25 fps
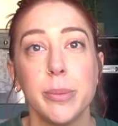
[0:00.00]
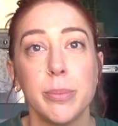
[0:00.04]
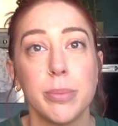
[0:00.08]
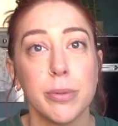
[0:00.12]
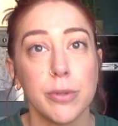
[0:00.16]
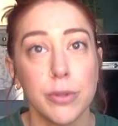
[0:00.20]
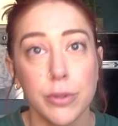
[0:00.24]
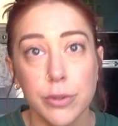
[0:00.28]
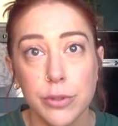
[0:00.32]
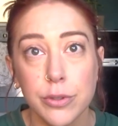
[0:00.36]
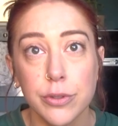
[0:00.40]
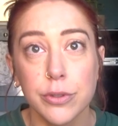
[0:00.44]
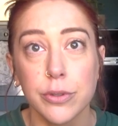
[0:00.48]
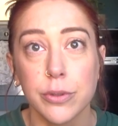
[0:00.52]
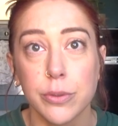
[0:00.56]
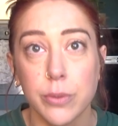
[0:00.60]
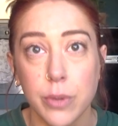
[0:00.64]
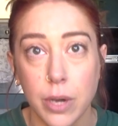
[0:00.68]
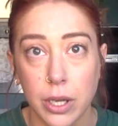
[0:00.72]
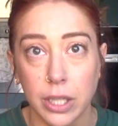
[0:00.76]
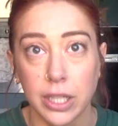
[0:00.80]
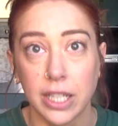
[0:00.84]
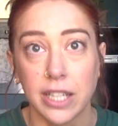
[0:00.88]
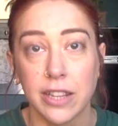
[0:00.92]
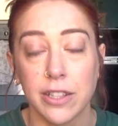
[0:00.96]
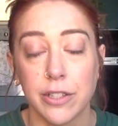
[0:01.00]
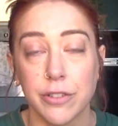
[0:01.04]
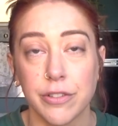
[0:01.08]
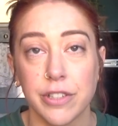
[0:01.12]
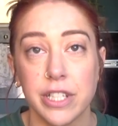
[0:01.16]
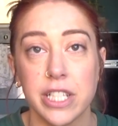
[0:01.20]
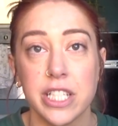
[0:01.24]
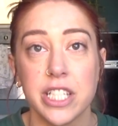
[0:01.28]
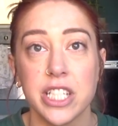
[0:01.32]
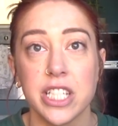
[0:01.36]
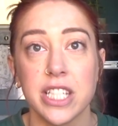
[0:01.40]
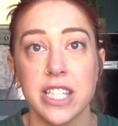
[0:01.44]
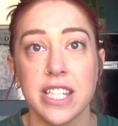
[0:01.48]
brutal one in the
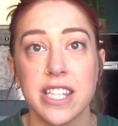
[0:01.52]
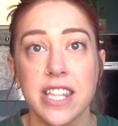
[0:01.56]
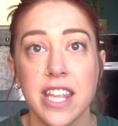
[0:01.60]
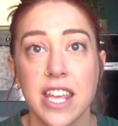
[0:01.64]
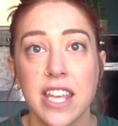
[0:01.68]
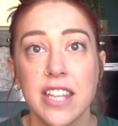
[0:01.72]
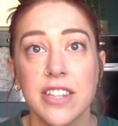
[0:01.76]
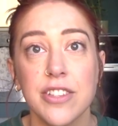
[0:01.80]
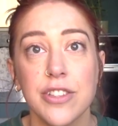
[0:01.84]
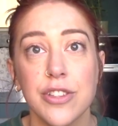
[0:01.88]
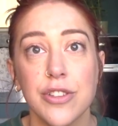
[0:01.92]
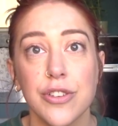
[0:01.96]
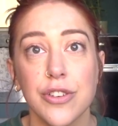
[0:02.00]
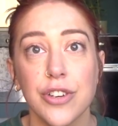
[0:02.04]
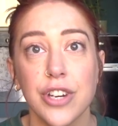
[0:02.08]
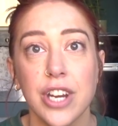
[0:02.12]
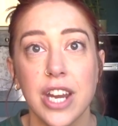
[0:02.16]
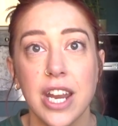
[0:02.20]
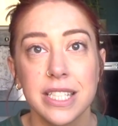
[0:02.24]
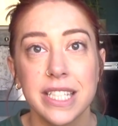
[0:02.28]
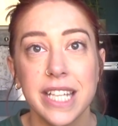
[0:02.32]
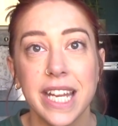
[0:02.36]
region's history,